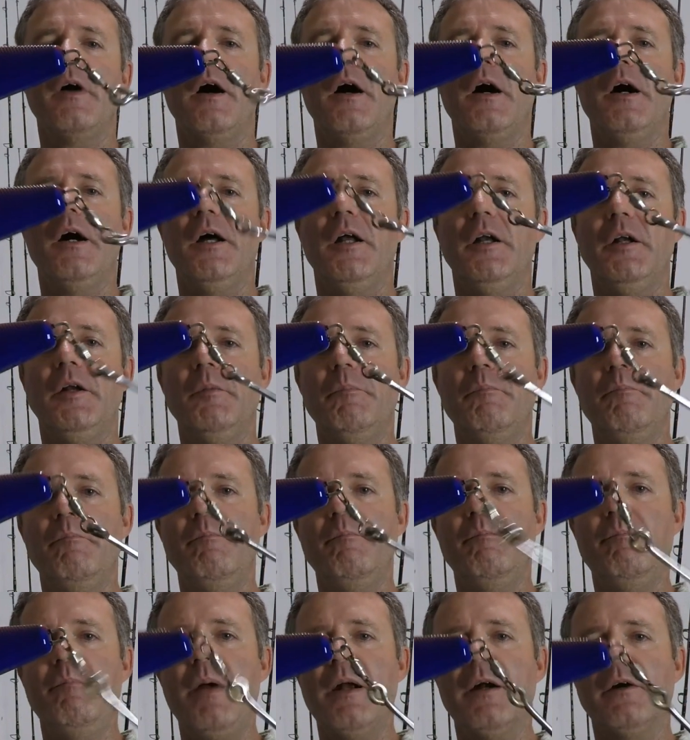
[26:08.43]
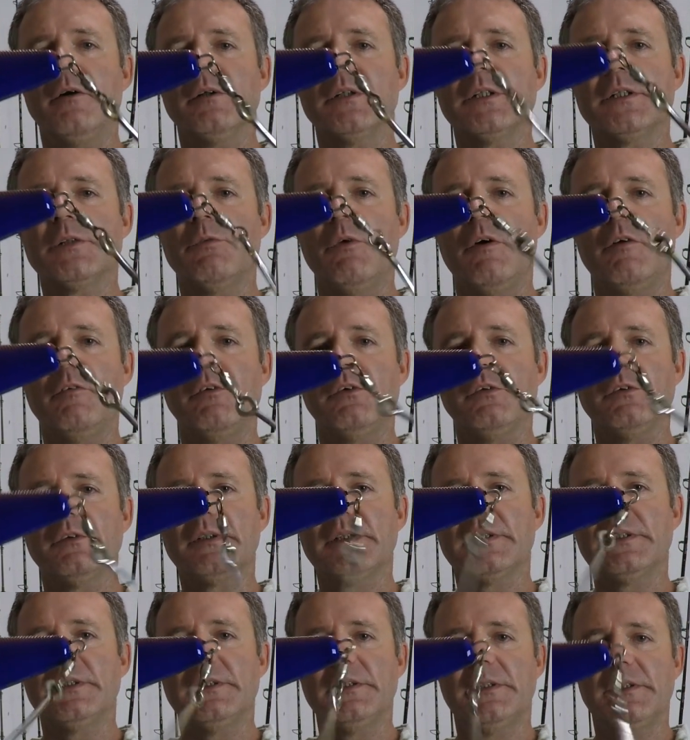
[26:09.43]
on barrel
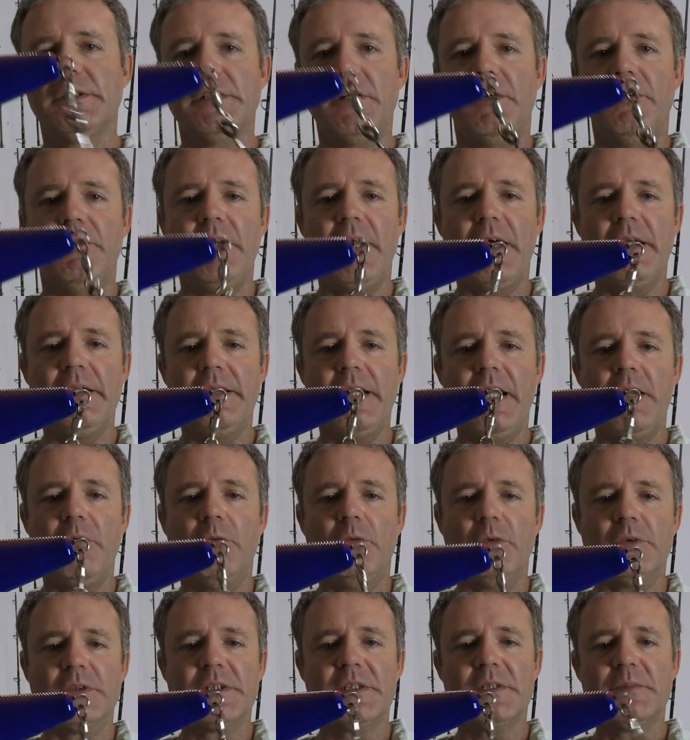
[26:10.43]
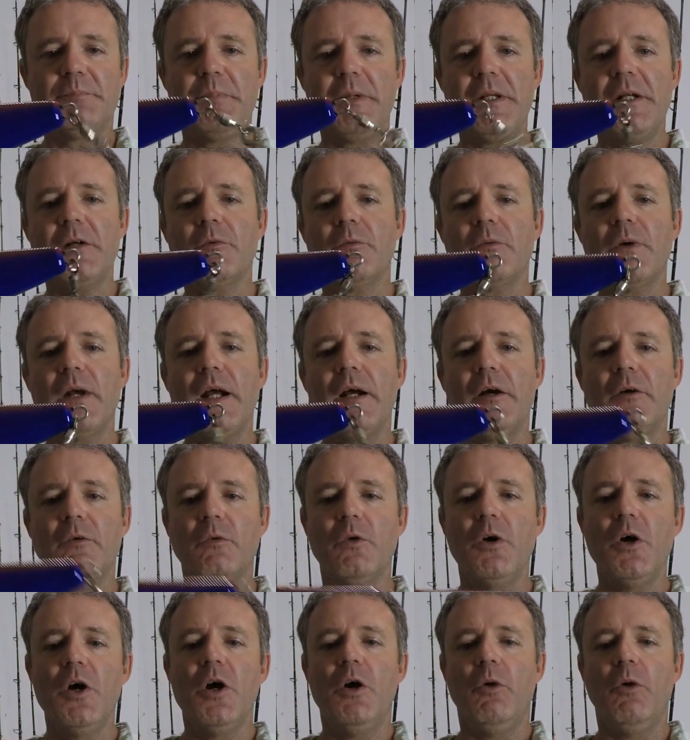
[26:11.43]
swivels so that they will spin around